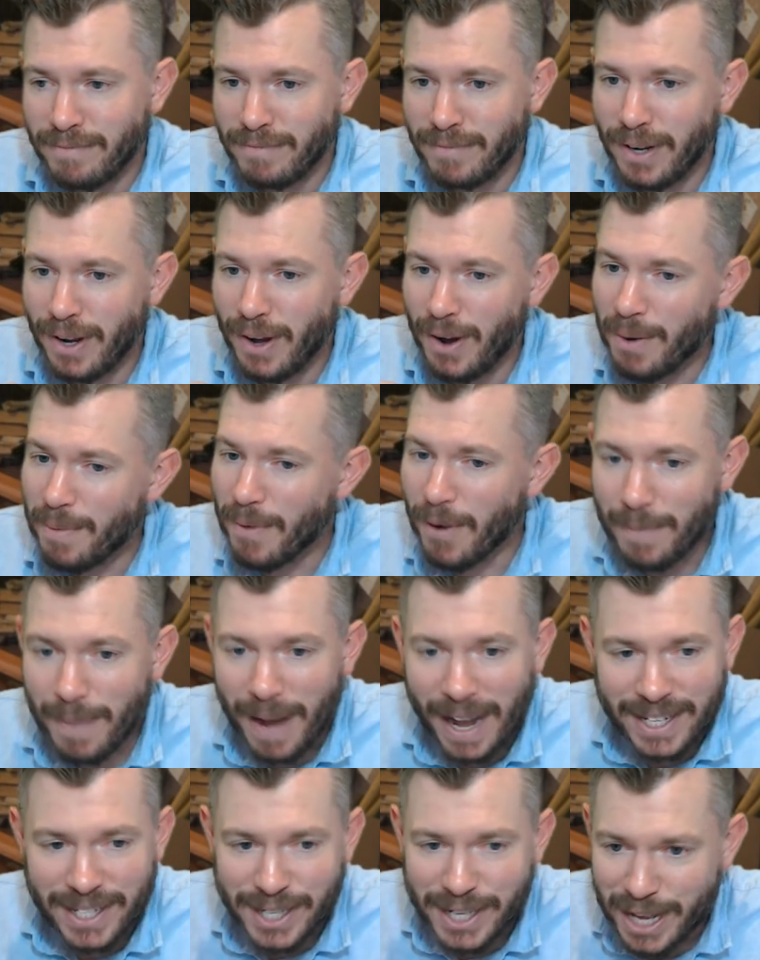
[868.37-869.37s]
no more
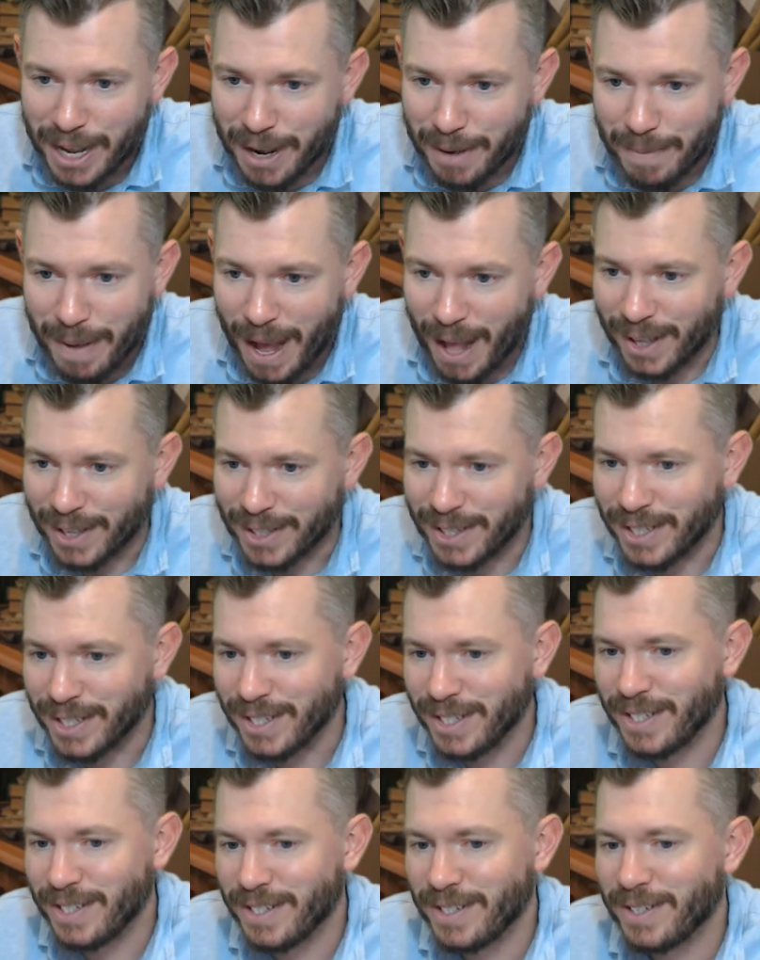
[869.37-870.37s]
Mycenaean
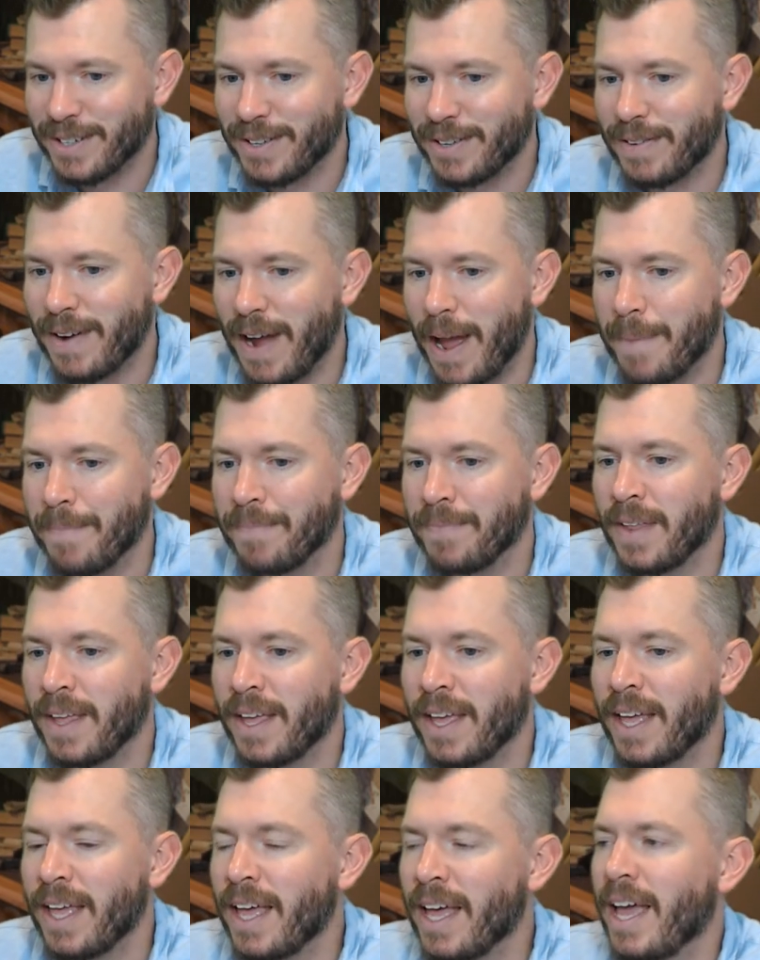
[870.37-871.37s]
palaces, right?
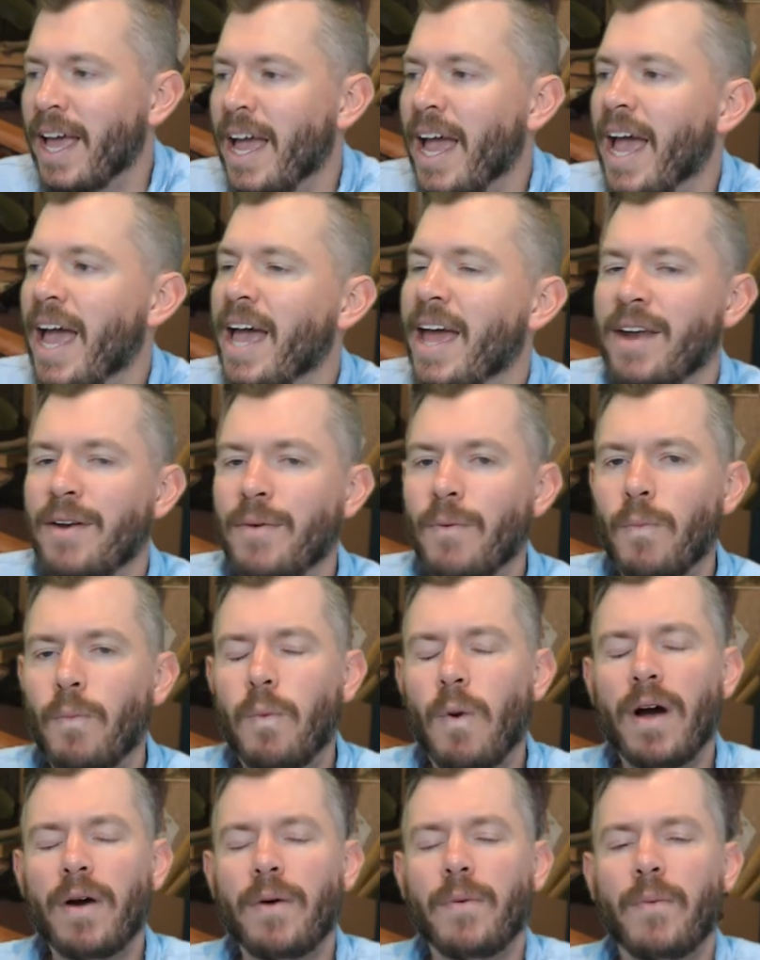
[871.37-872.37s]
And
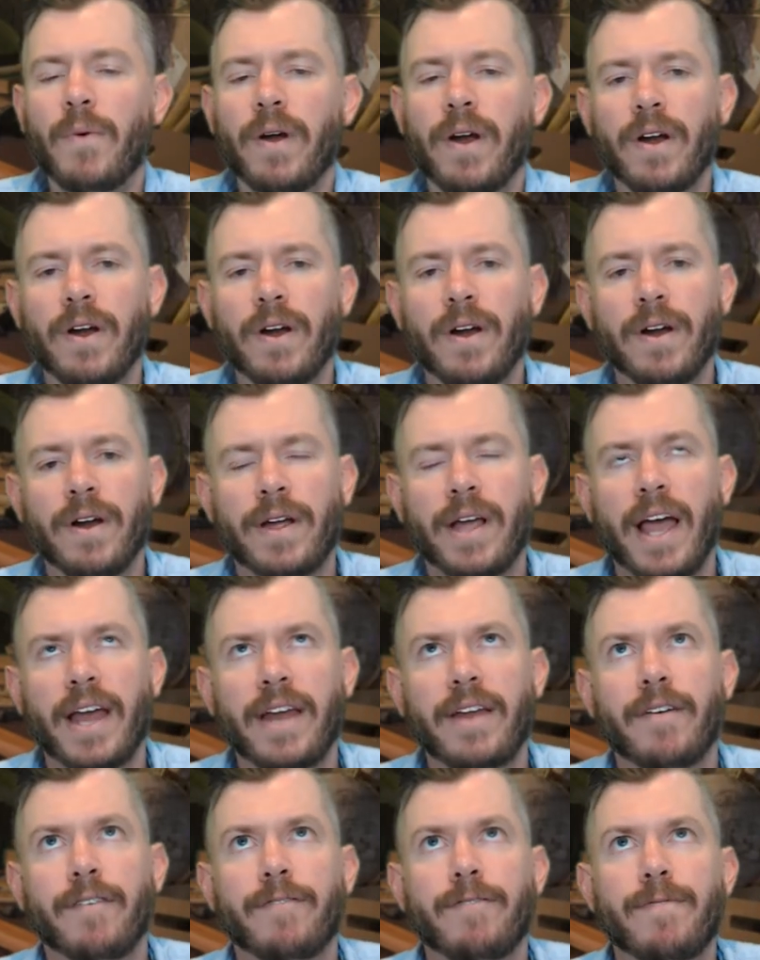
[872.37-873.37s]
what we're
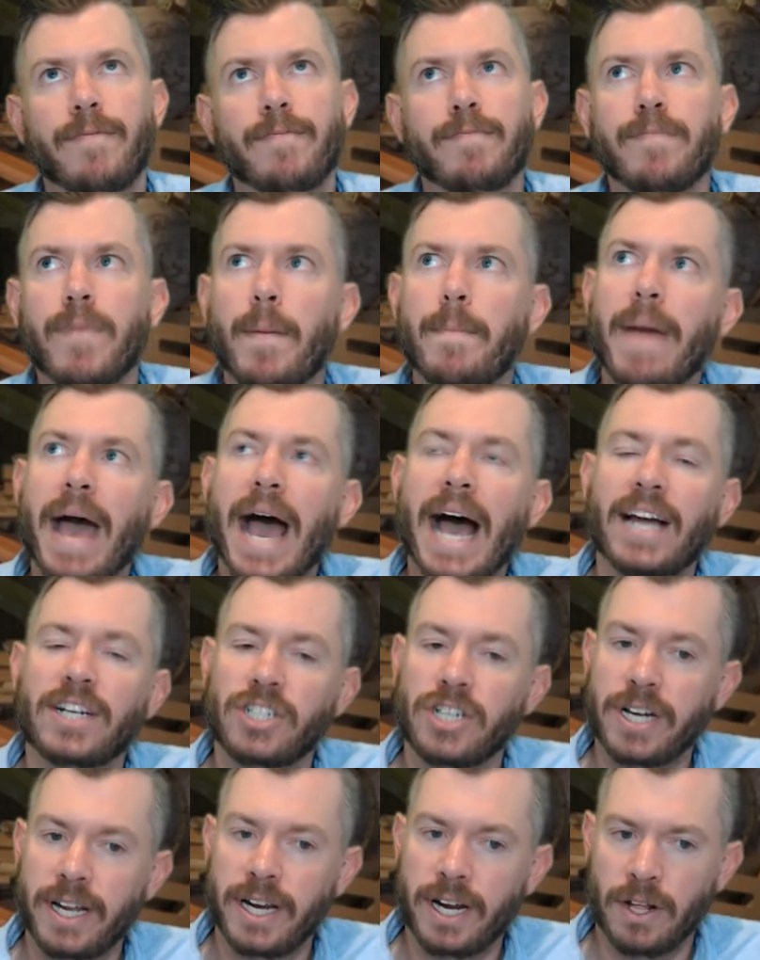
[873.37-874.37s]
kind of
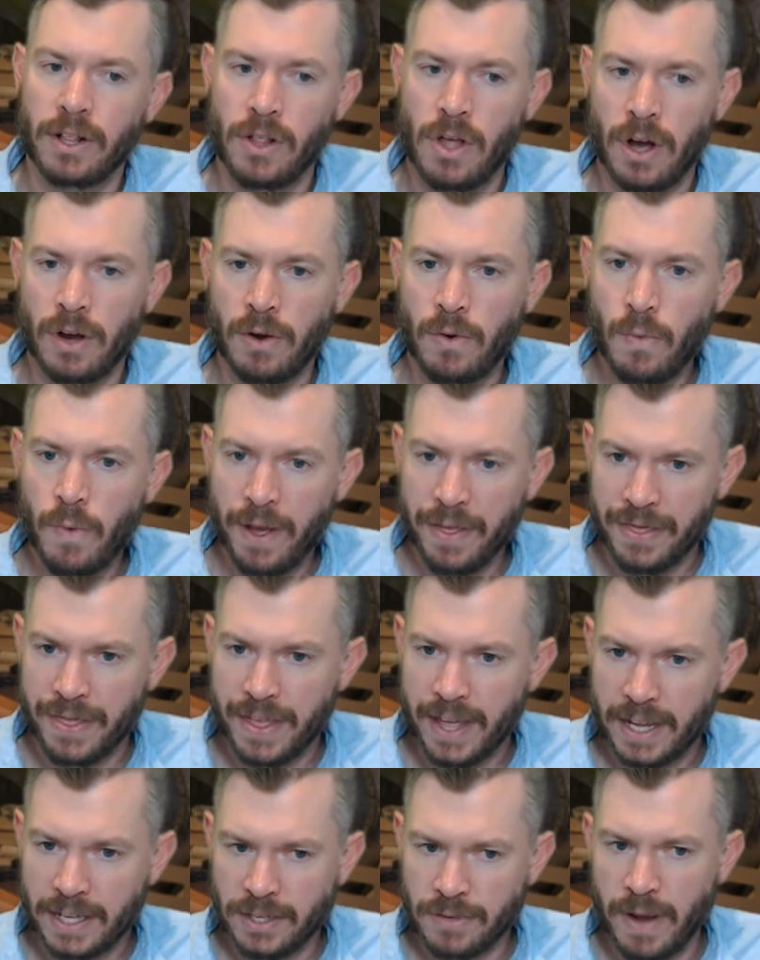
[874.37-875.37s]
imagining along with
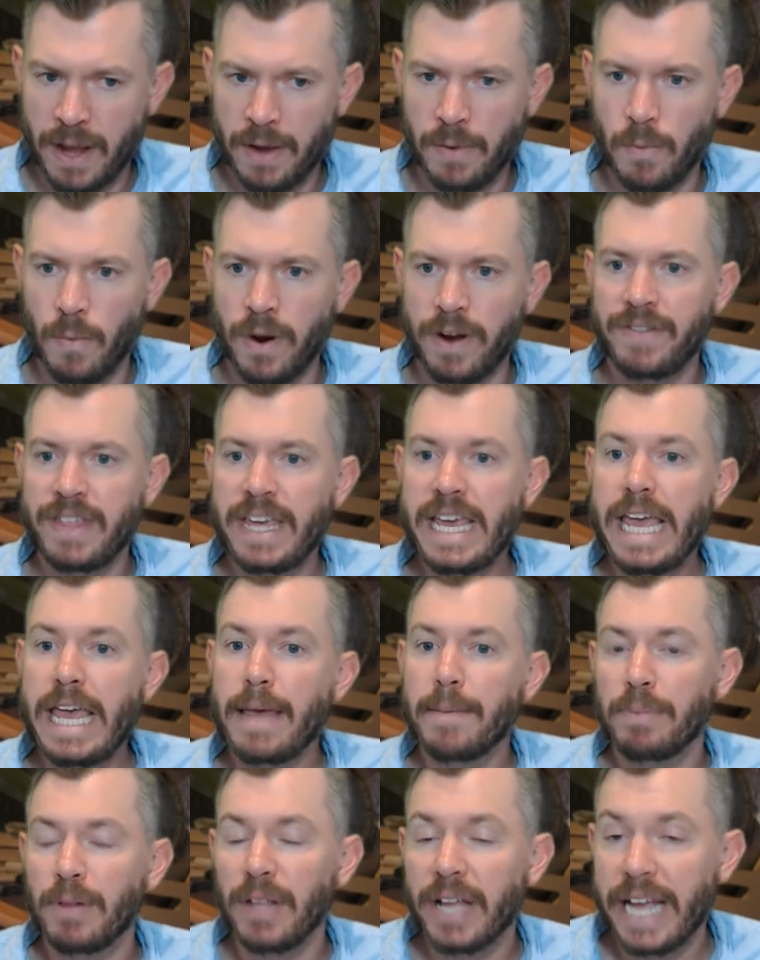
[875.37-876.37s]
this, right? One of the
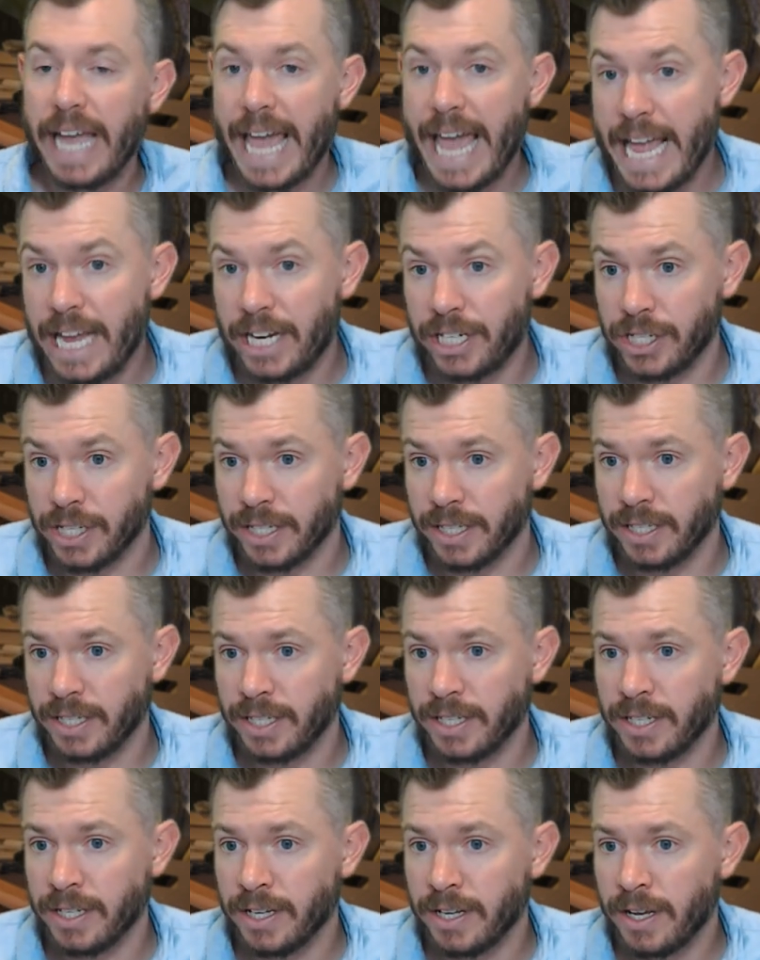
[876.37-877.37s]

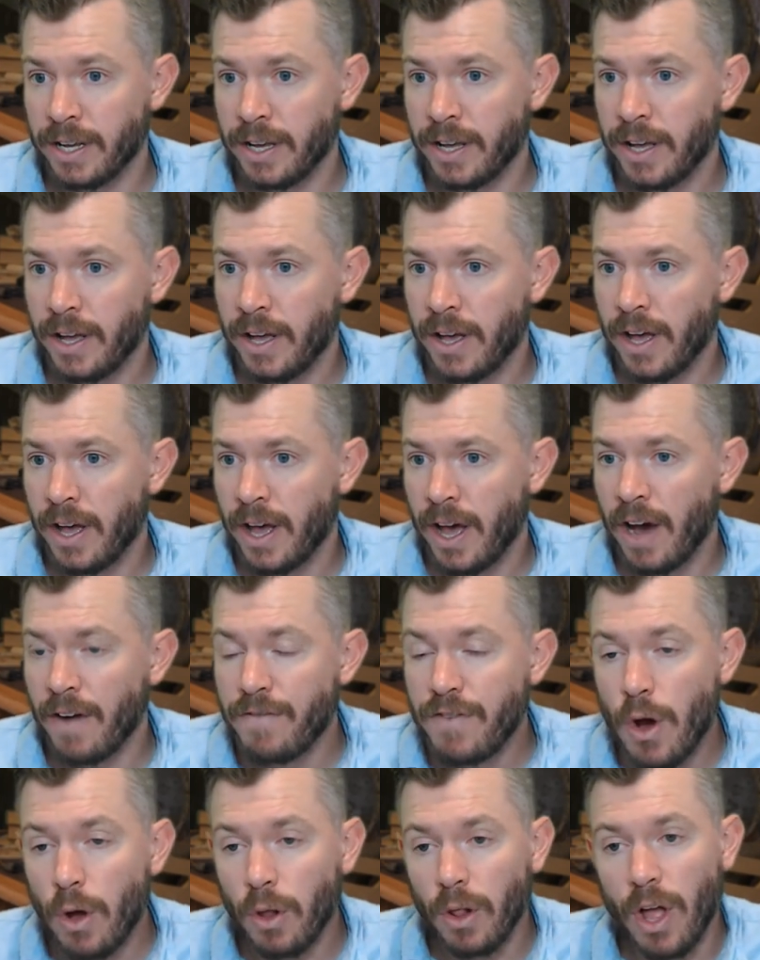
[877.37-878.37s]
implications of
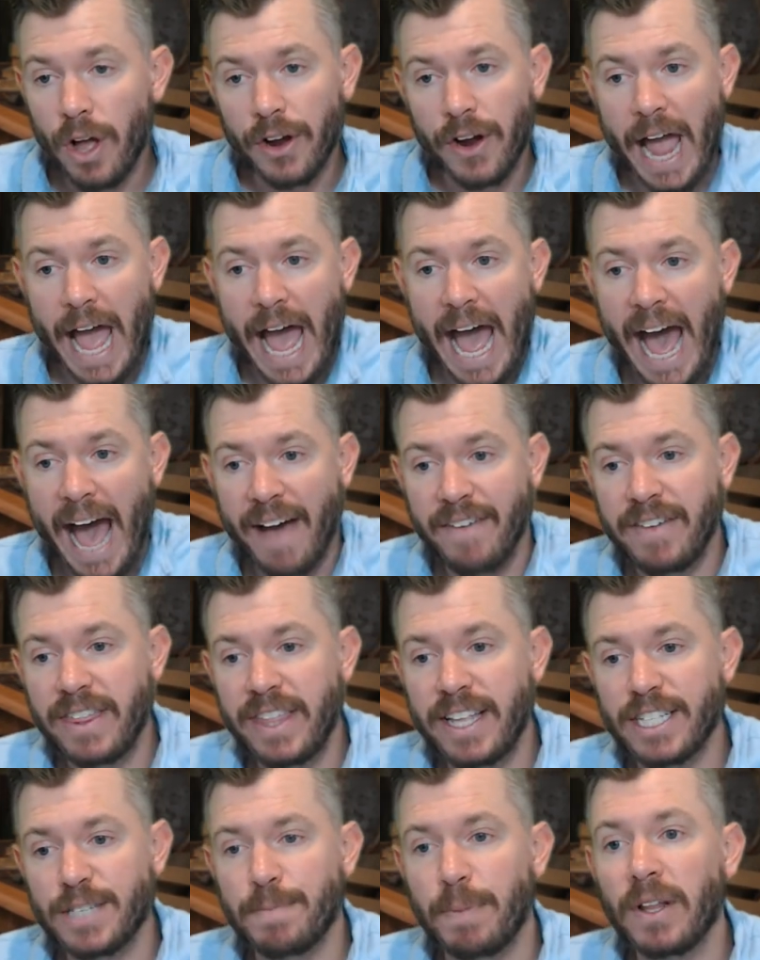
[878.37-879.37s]
no longer having
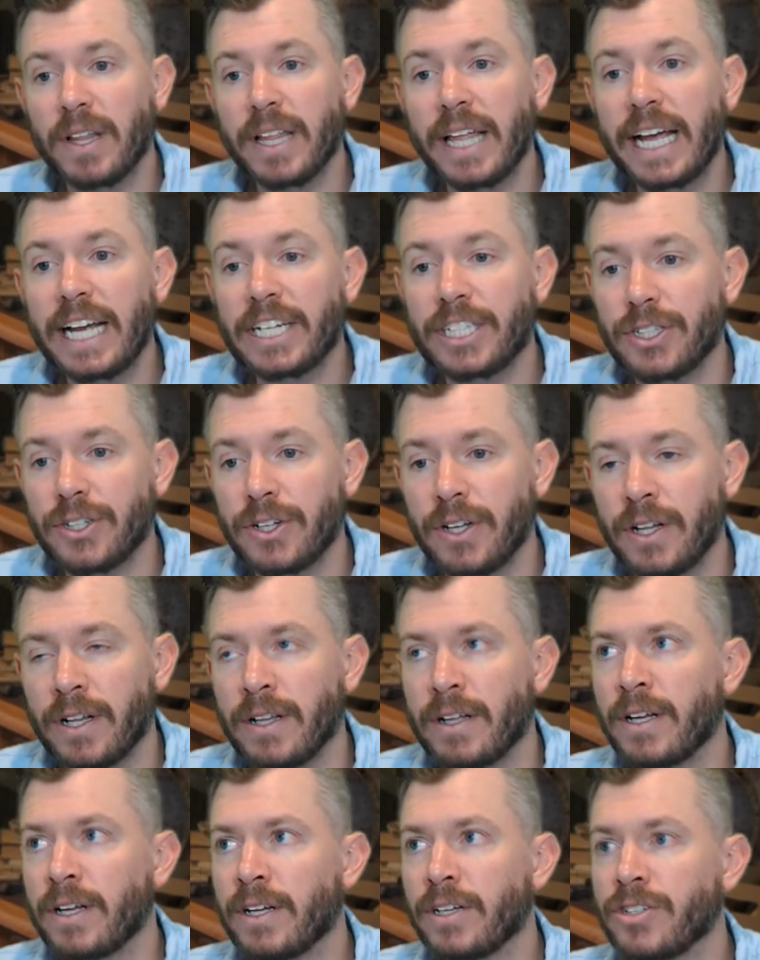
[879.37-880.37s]
these
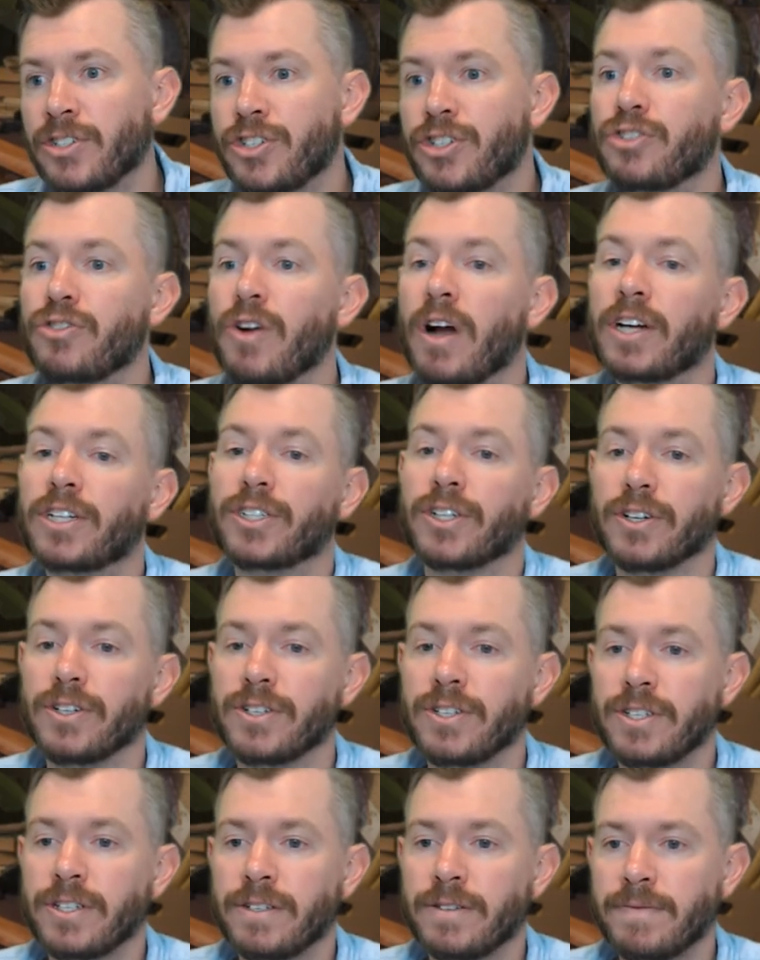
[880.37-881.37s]
palatial
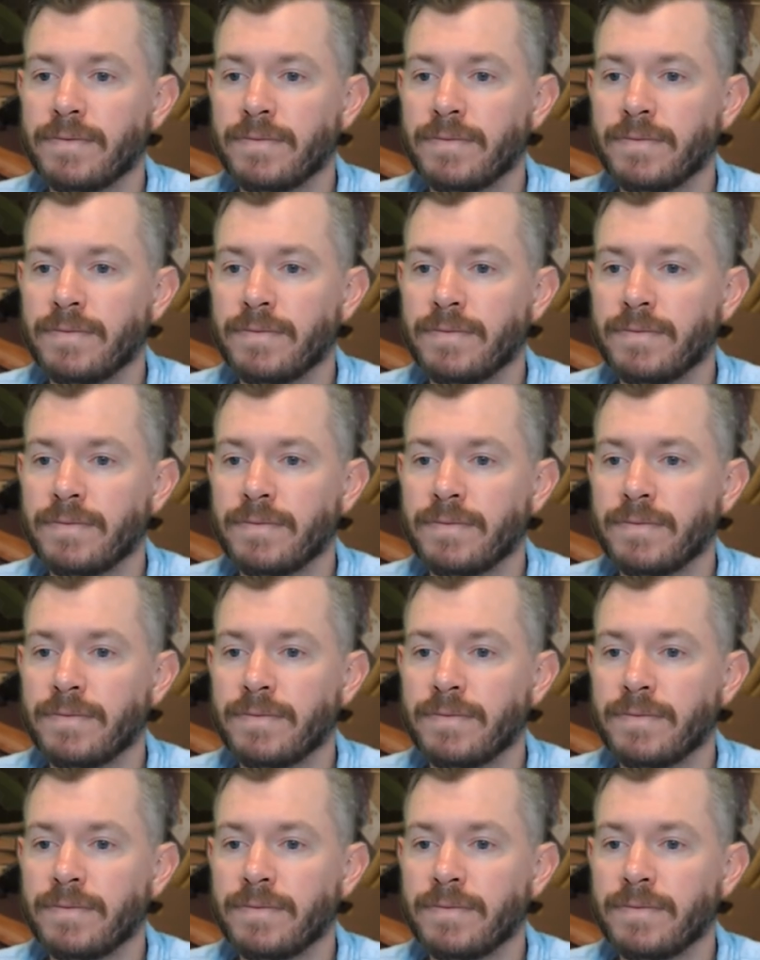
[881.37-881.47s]
structures